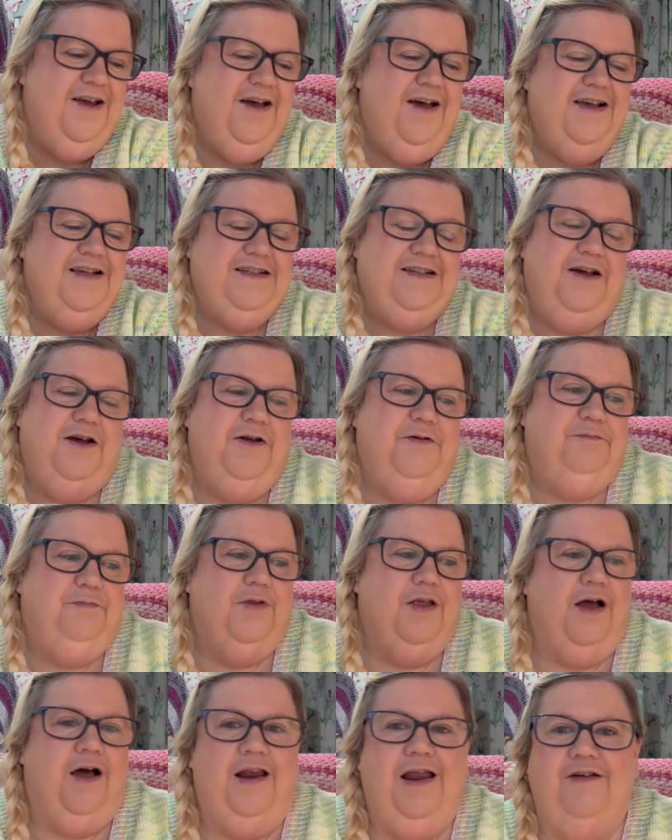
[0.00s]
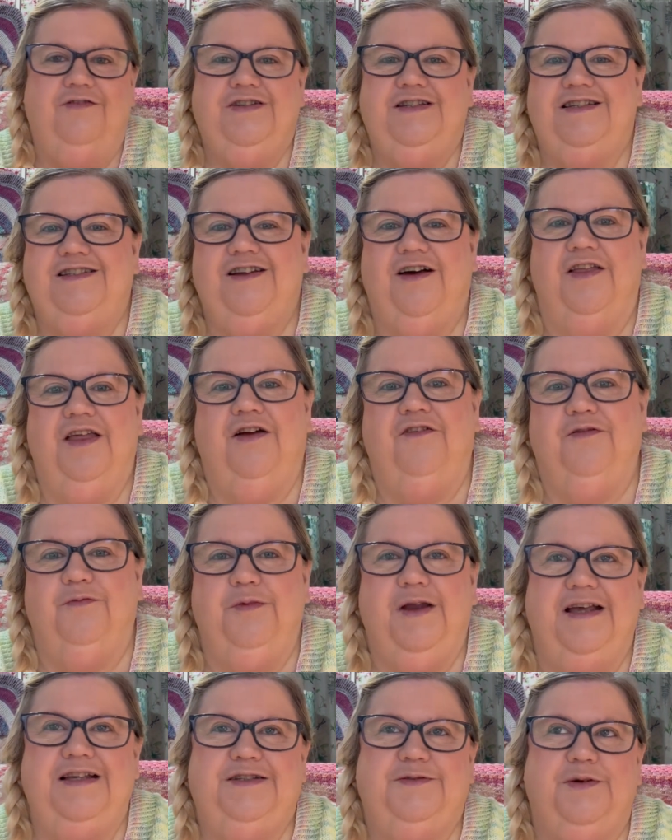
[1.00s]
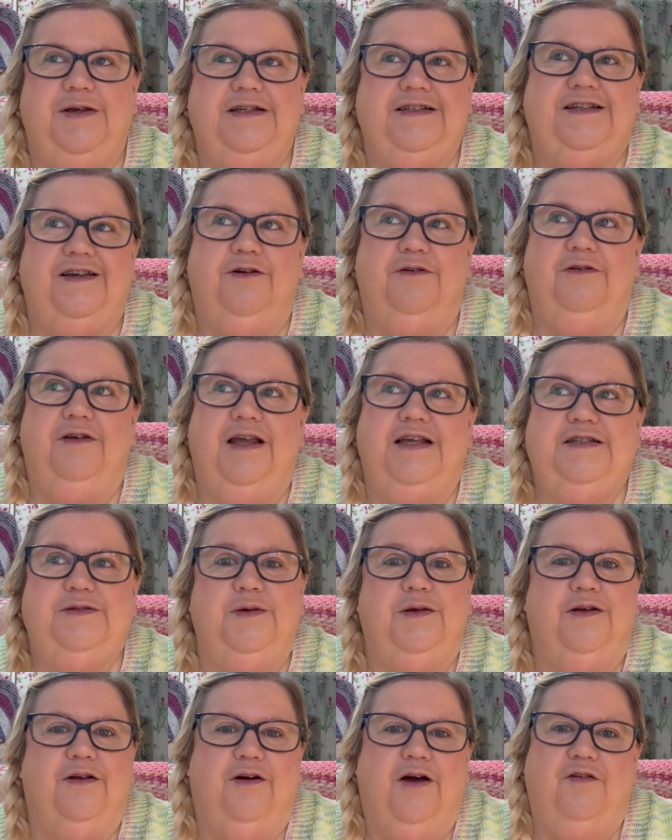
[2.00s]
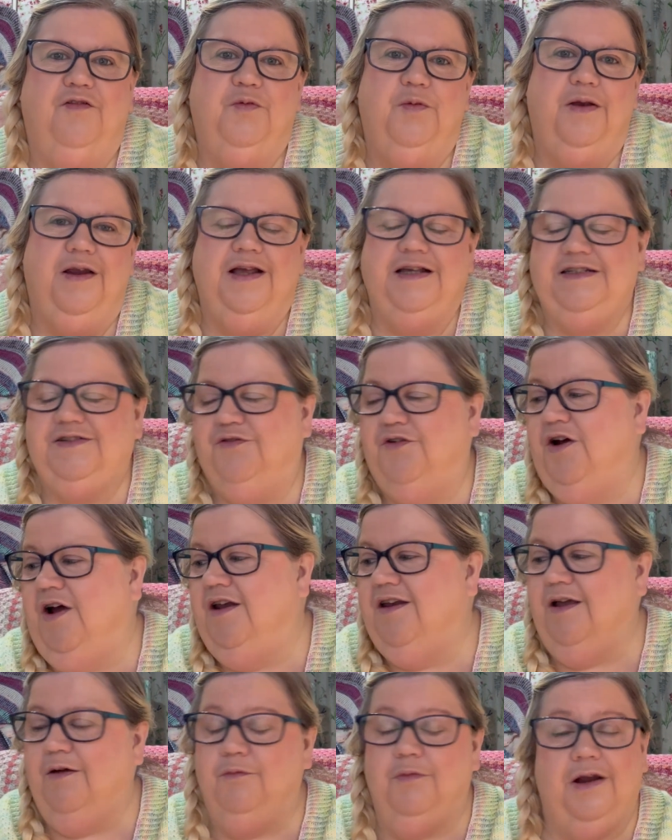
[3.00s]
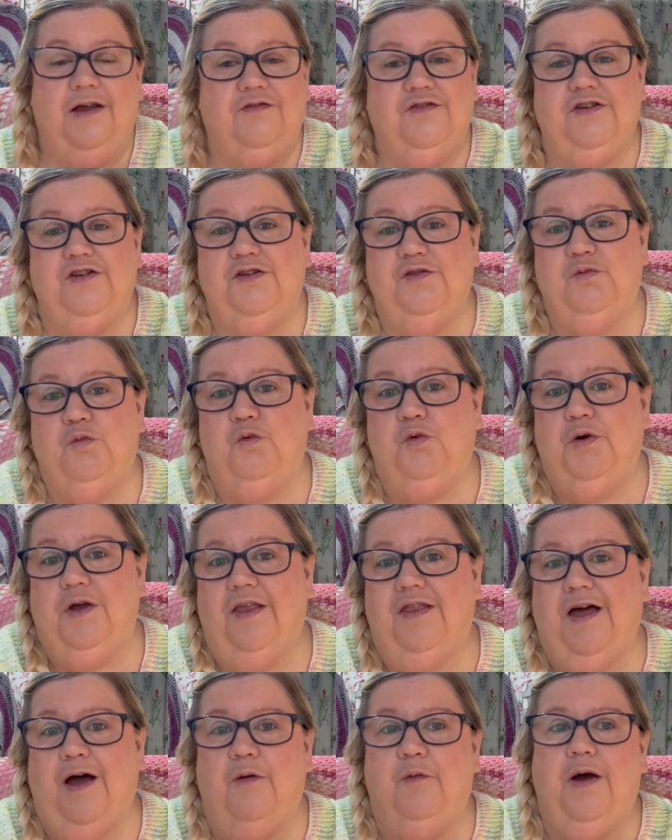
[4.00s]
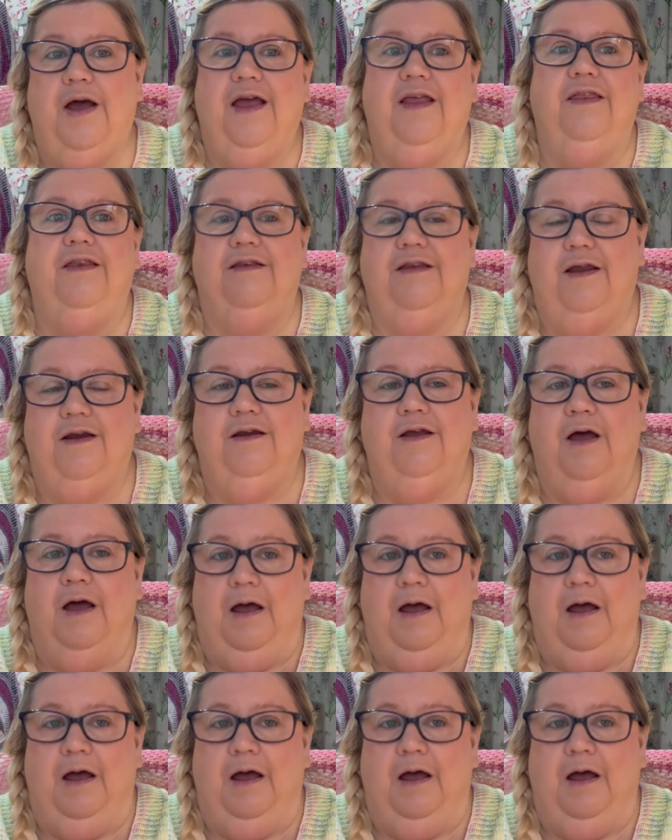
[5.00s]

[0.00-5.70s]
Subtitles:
So I'll have to start that from next week. So next week it'll have to be next Friday, and we'll have to just walk it that way and then